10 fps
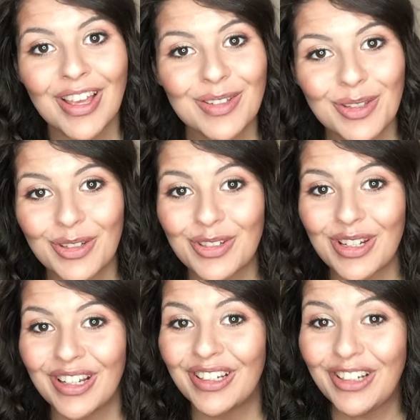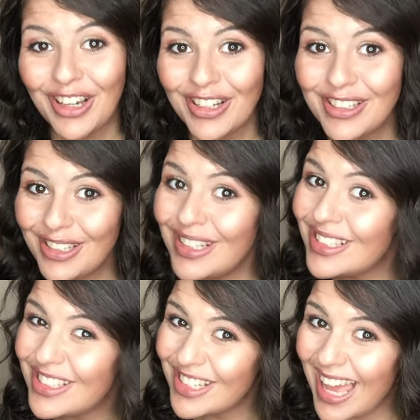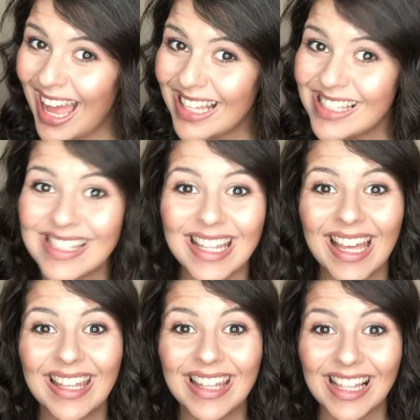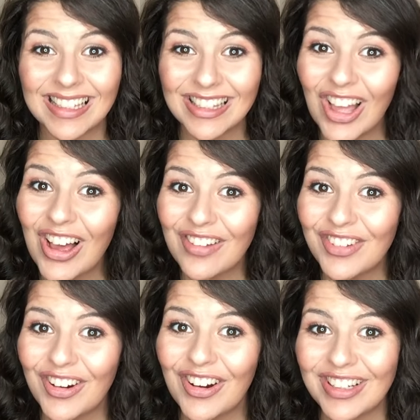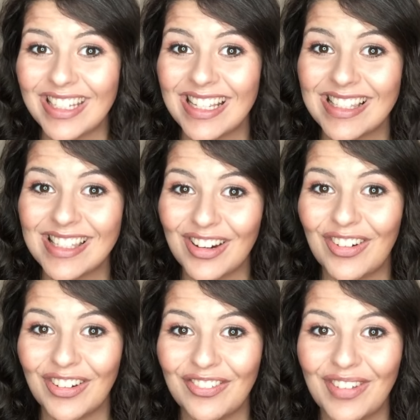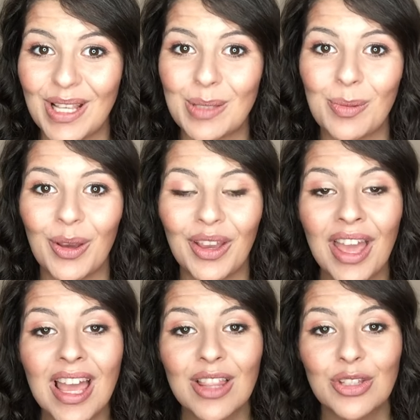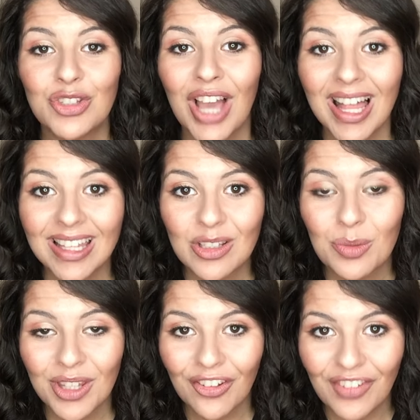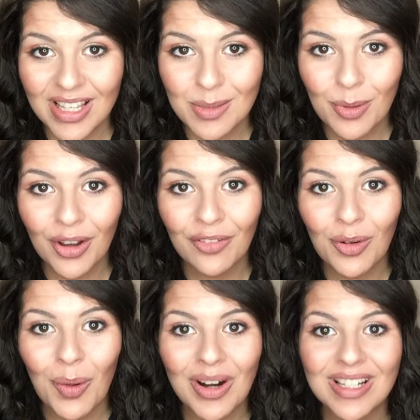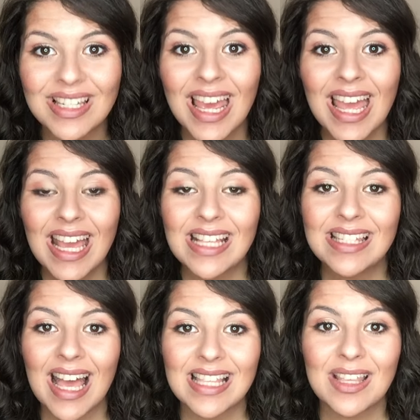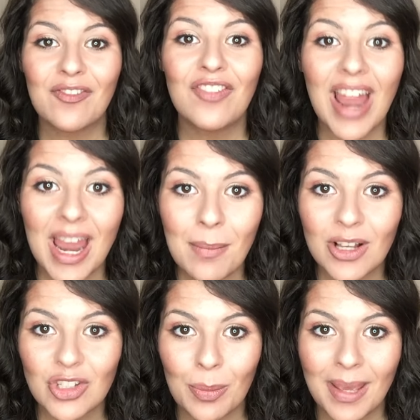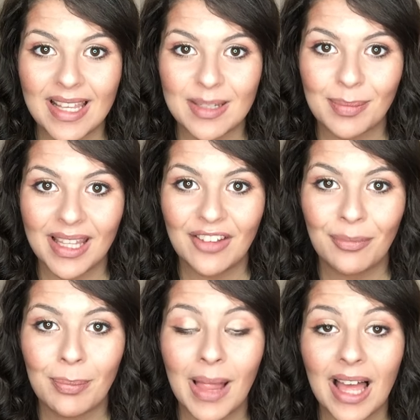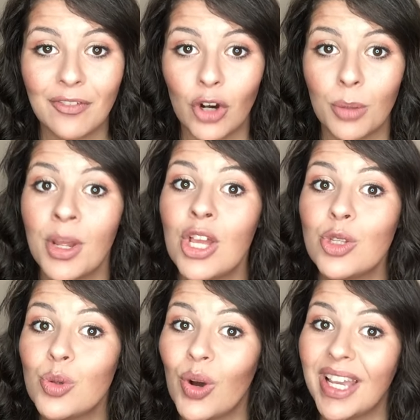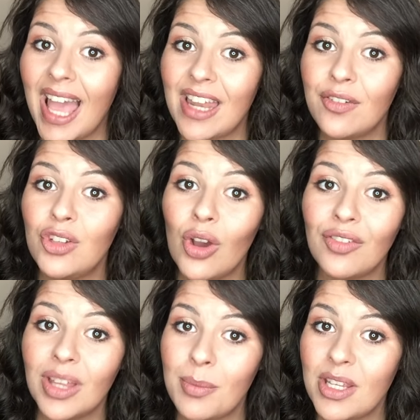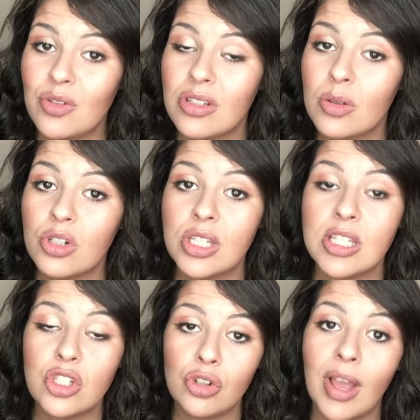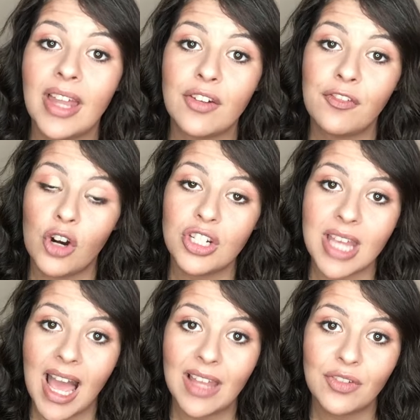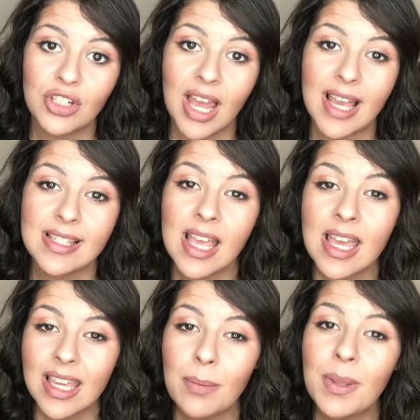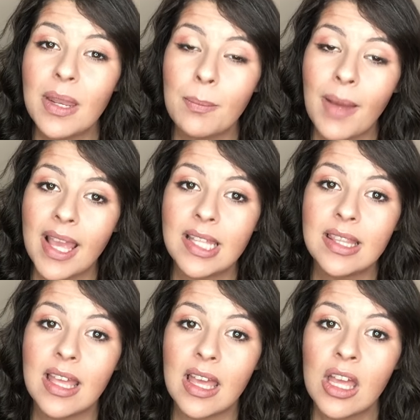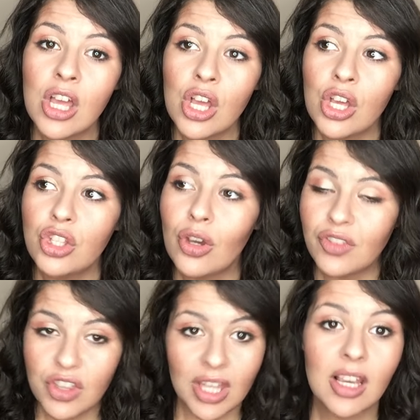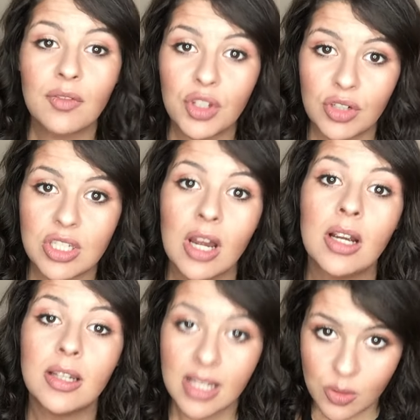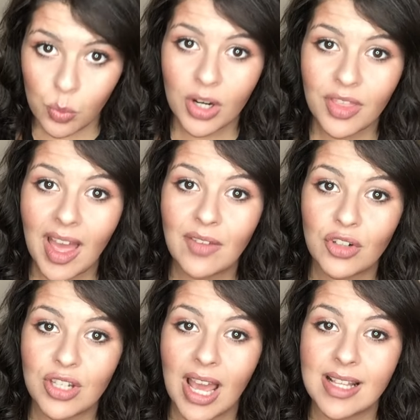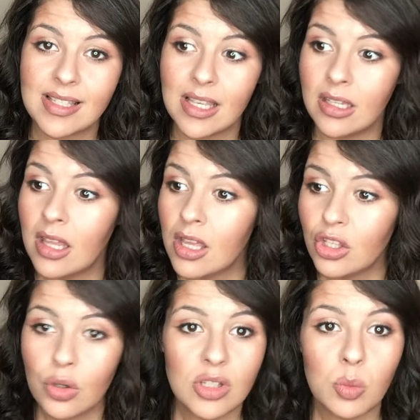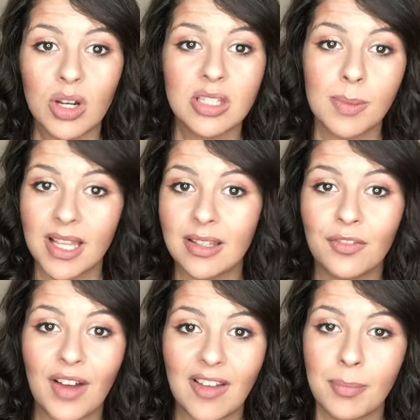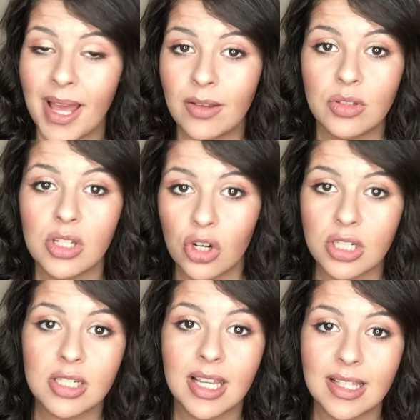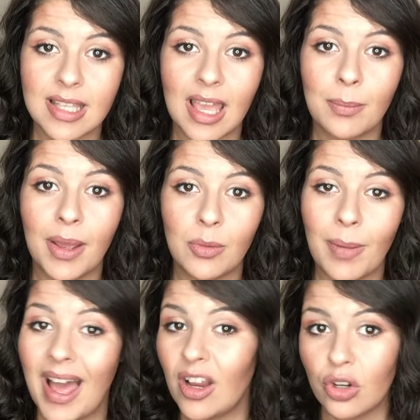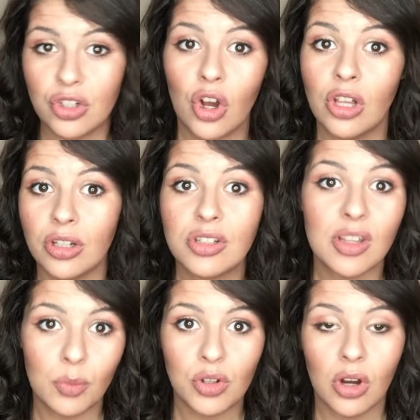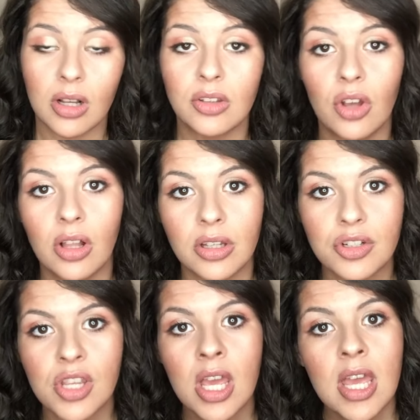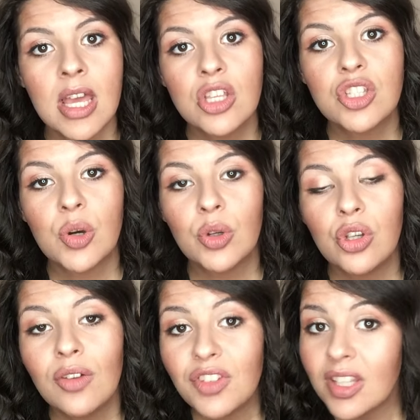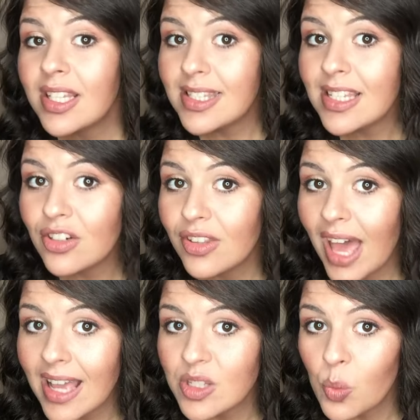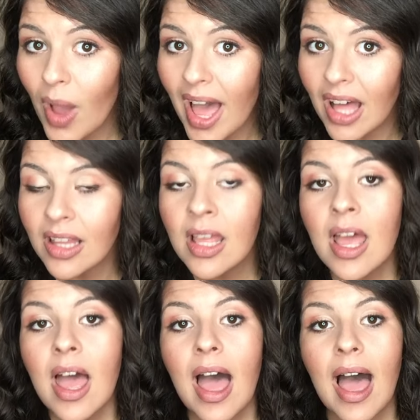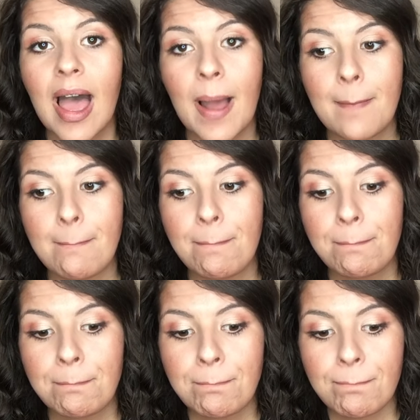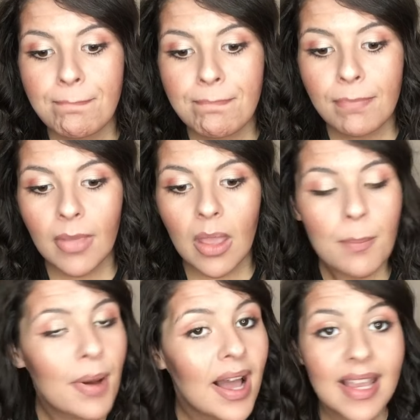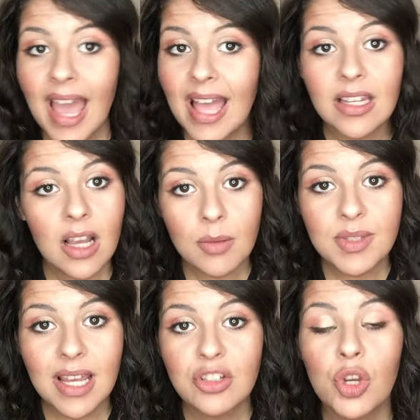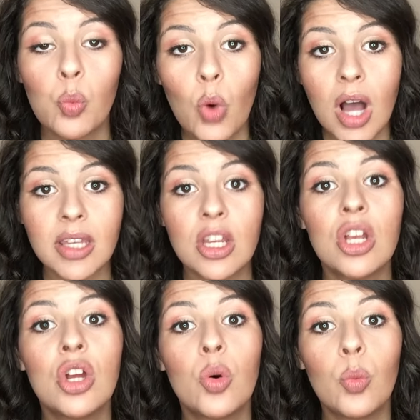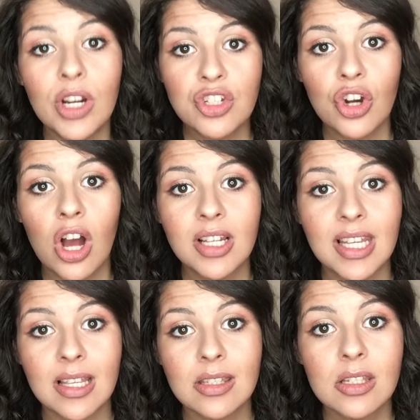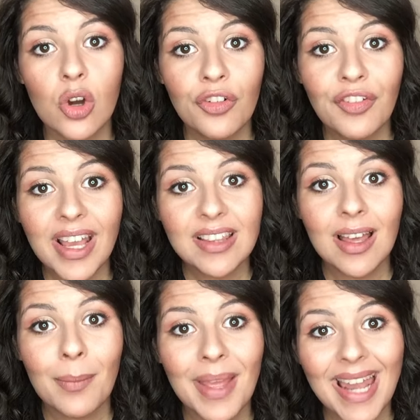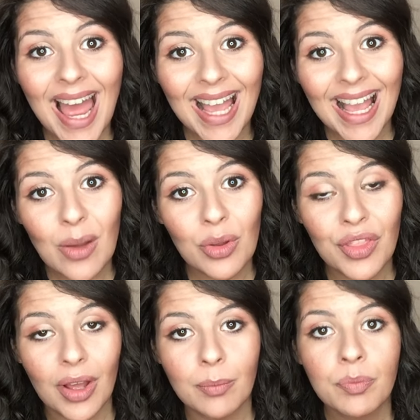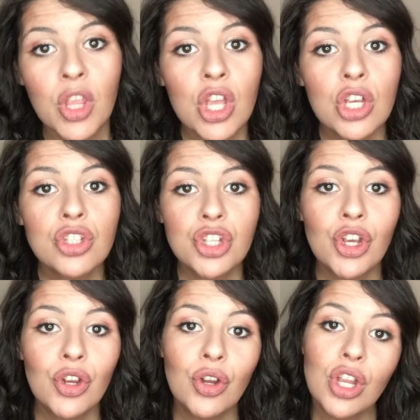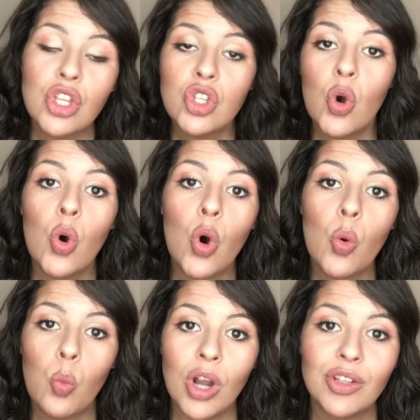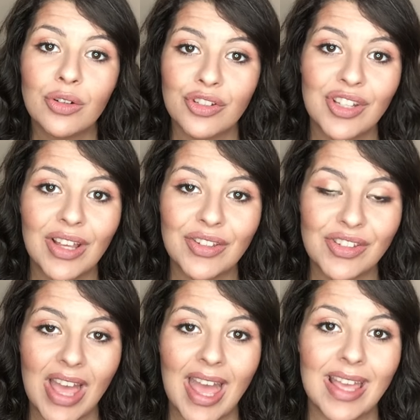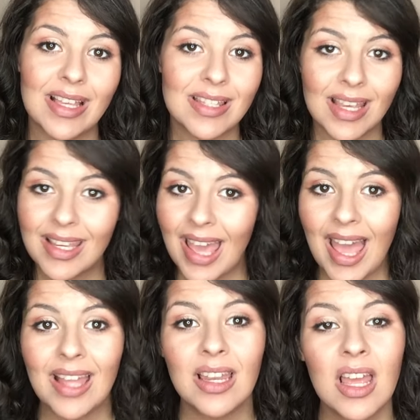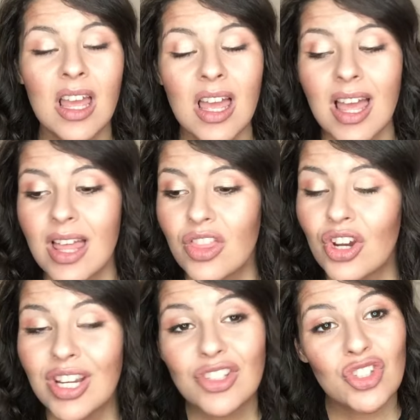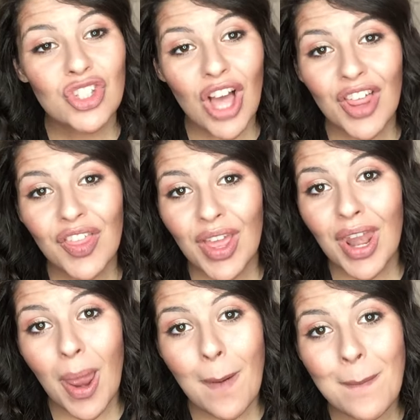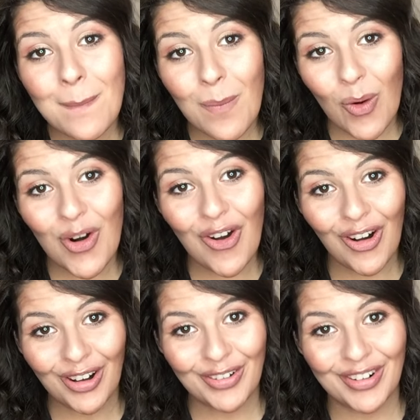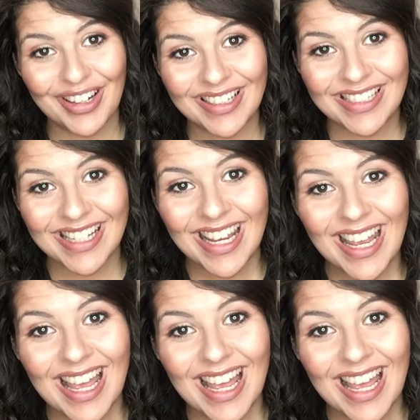So there's a good chance that a lot of your audience are on Facebook. The challenge with Facebook, of course, is that it's a very much a pay-to-play platform. So again, if you have limited resources and you can't afford to advertise, keep it in mind that you have to think of the return. It's worth advertising. You know, it's worth spending £5 in order to get £10 back, or dollars, if we're talking dollars. So you have to consider that as well. But again, comes down to, one, where's your audience? Go find them and hang out with them. Two, know what your skill set is. Again, there is nothing more awkward.